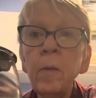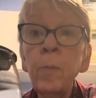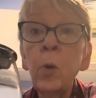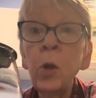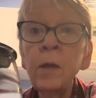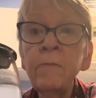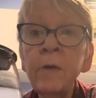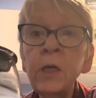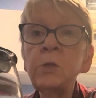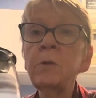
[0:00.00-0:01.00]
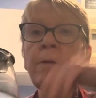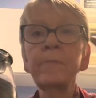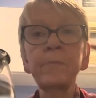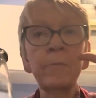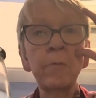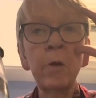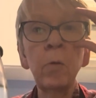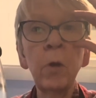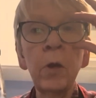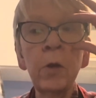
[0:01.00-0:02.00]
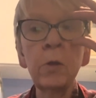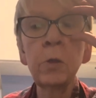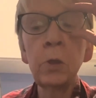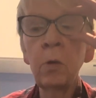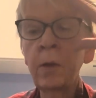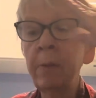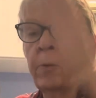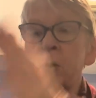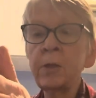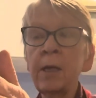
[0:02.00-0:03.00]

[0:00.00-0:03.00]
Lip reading: boil advisory for our water. So I boiled a